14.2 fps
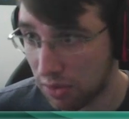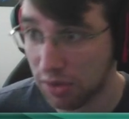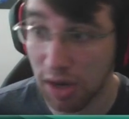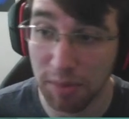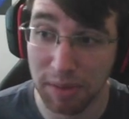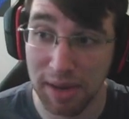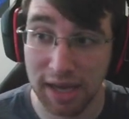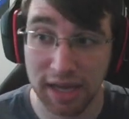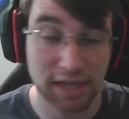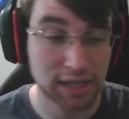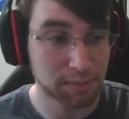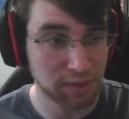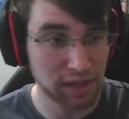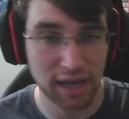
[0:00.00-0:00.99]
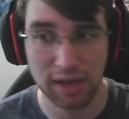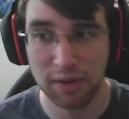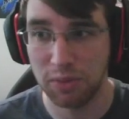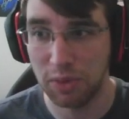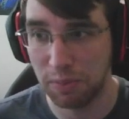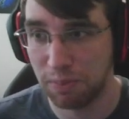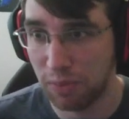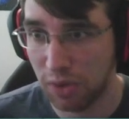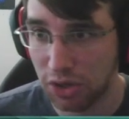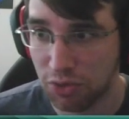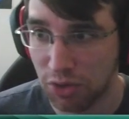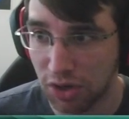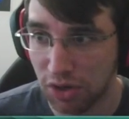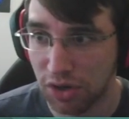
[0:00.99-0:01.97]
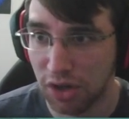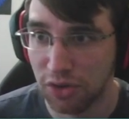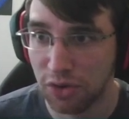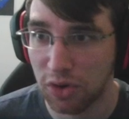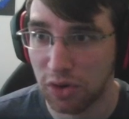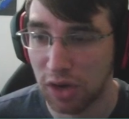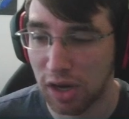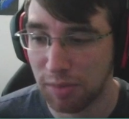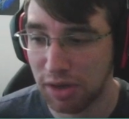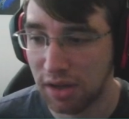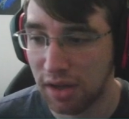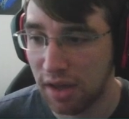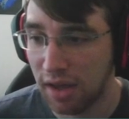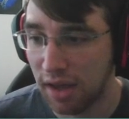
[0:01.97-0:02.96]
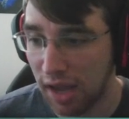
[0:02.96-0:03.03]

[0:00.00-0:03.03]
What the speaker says: coming back into play will trigger another Kodama,